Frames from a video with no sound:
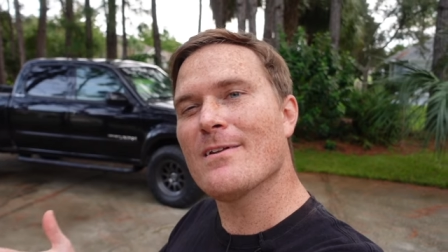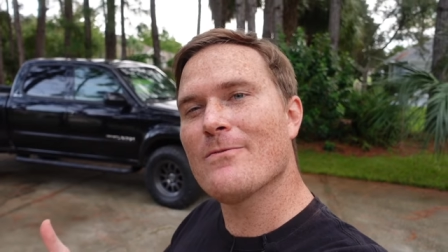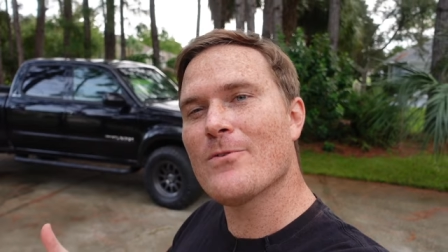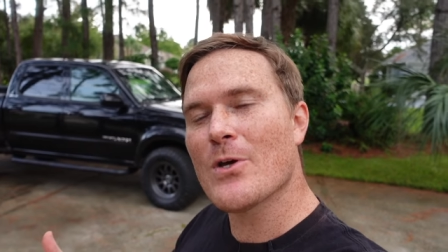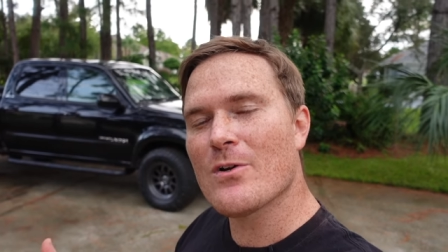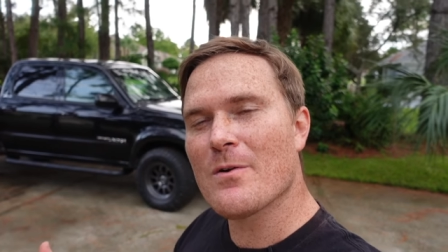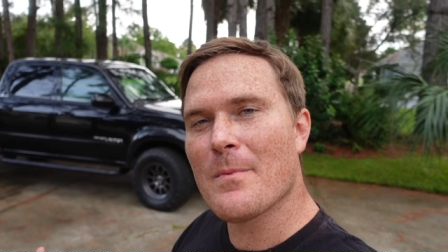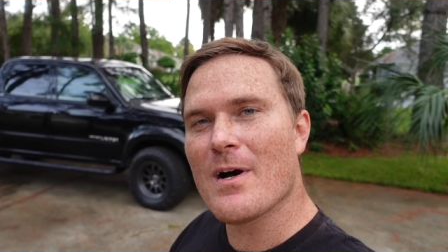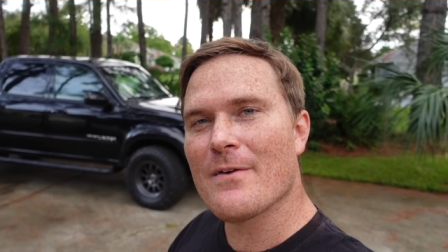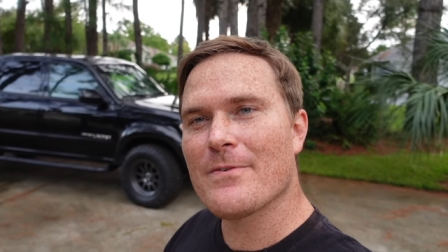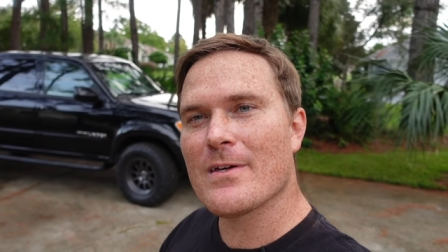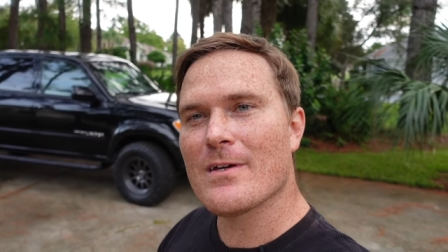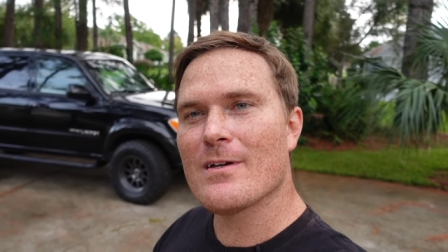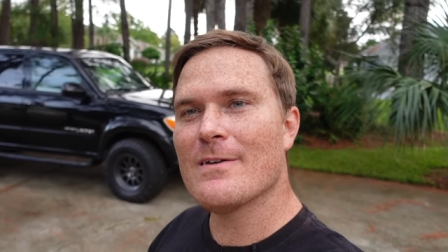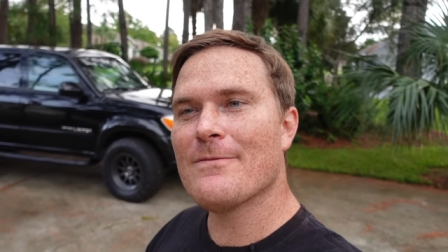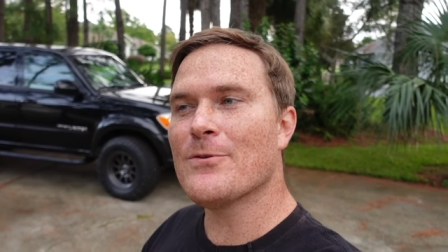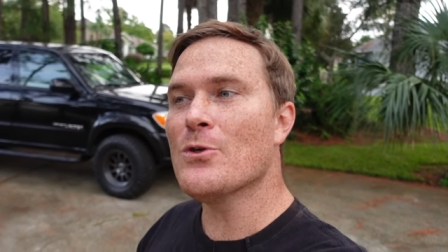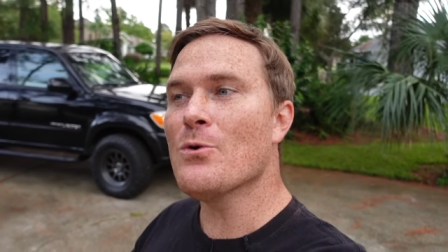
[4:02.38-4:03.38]
of Yotamafia,
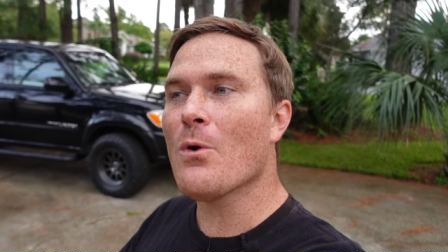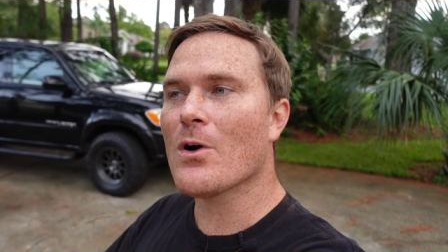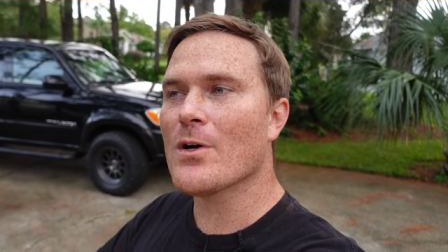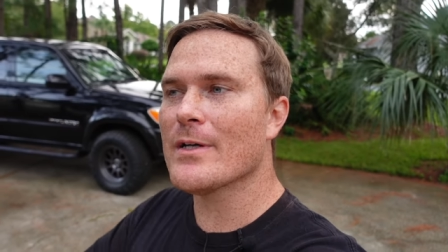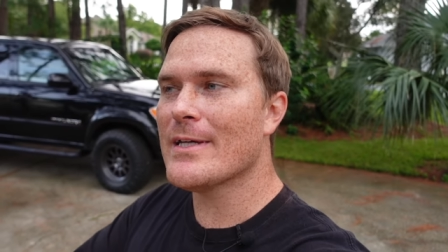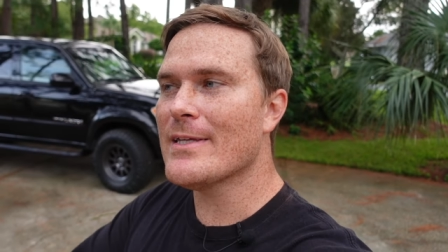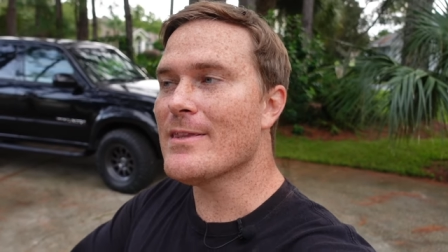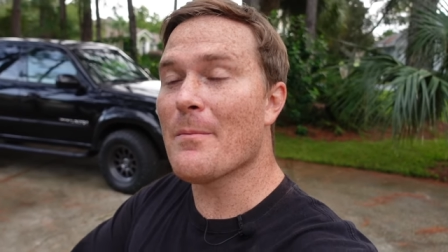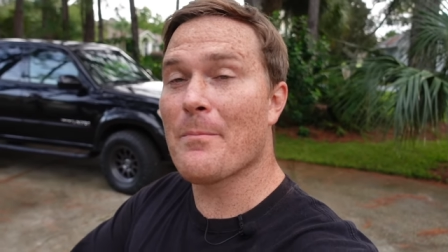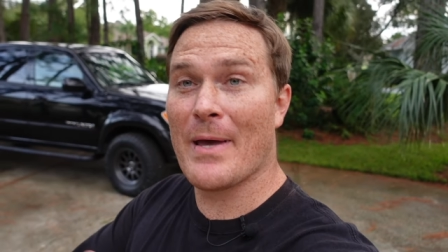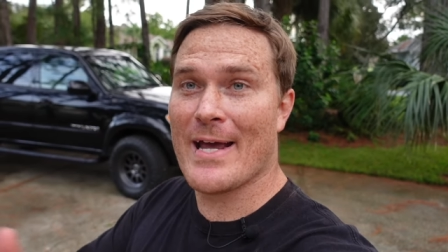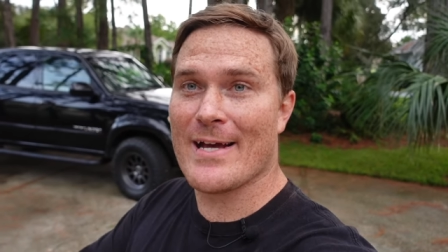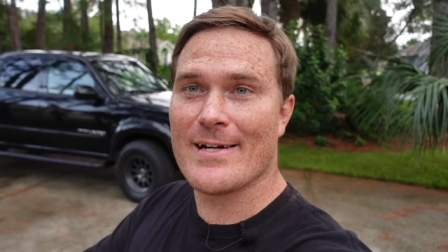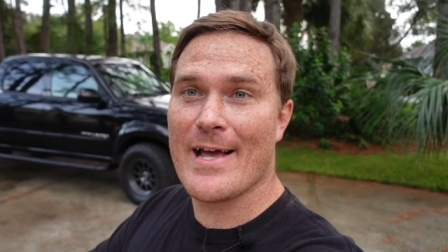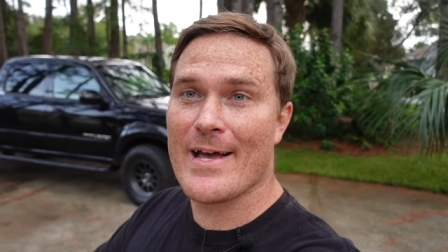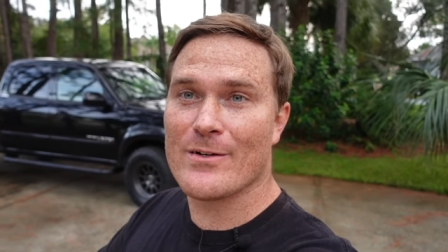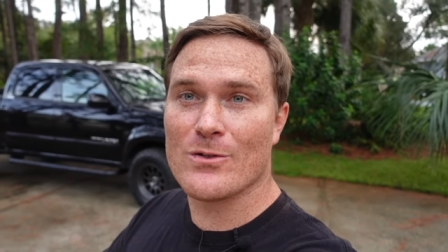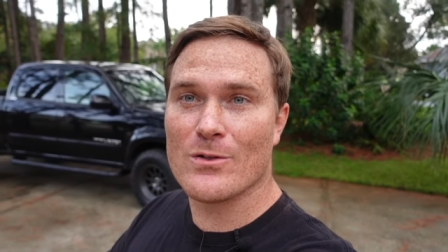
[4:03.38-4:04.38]
if you are in the
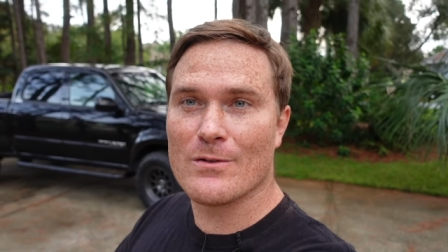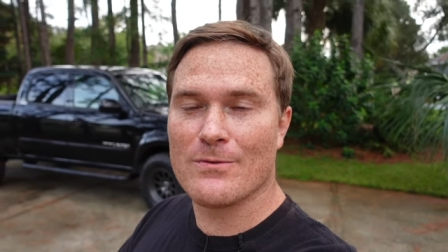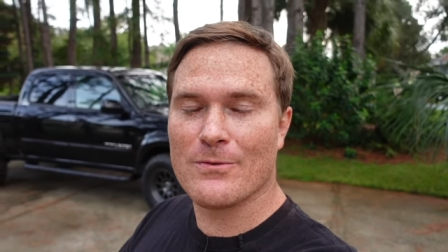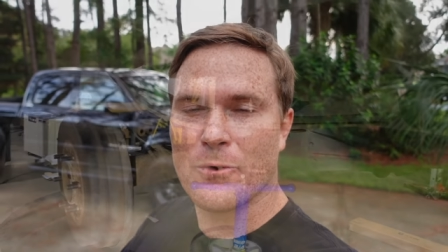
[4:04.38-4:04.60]
panhandle of